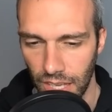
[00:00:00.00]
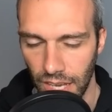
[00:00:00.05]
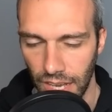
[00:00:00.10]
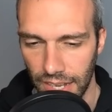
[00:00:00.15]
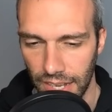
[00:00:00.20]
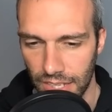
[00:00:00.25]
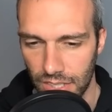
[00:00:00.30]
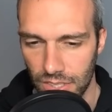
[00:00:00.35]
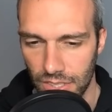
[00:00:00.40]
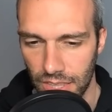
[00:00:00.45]
I
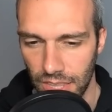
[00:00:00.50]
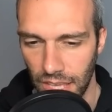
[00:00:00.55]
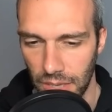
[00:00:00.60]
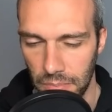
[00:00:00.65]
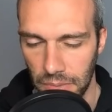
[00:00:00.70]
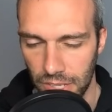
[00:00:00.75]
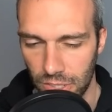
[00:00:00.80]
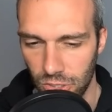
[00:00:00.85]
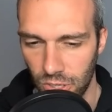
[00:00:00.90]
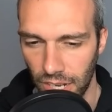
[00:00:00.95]
guess they
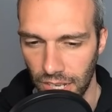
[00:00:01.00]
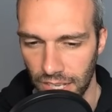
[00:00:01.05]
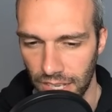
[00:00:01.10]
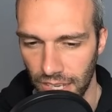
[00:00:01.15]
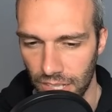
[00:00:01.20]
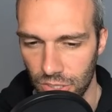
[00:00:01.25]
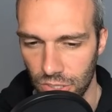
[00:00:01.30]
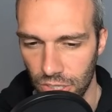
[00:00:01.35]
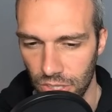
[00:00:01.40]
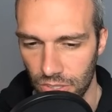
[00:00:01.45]
may try and
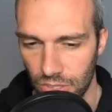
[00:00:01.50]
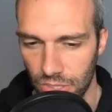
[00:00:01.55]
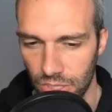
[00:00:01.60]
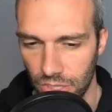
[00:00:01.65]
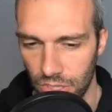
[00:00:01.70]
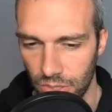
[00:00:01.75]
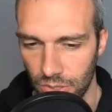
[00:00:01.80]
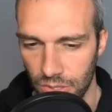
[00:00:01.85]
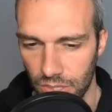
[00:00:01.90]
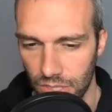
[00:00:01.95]
catch here
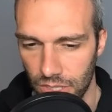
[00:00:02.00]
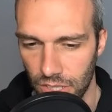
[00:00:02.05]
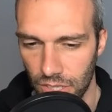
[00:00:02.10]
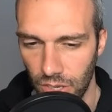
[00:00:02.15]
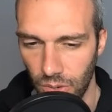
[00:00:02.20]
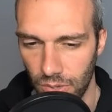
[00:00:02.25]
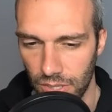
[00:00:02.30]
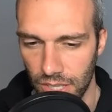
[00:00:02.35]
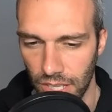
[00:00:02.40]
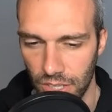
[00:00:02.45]
too,
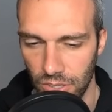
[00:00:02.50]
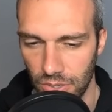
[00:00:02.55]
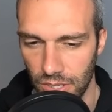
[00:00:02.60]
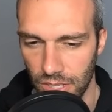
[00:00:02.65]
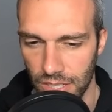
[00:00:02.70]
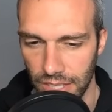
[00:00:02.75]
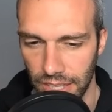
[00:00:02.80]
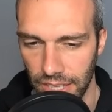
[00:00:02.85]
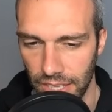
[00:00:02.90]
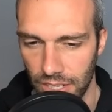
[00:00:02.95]
knowing that you need
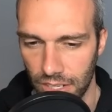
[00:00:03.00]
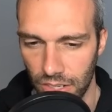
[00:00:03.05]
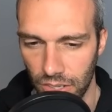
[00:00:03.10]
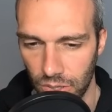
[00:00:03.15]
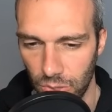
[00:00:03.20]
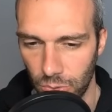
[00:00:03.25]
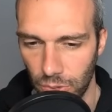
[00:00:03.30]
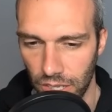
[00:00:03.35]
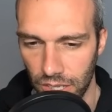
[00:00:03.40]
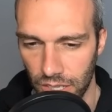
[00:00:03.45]
to land an
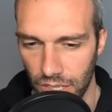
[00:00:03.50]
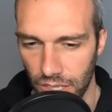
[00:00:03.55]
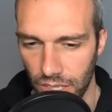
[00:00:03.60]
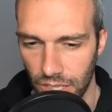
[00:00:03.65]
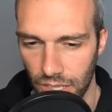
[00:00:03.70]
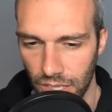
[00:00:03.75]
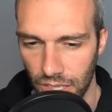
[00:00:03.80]
Earthquake.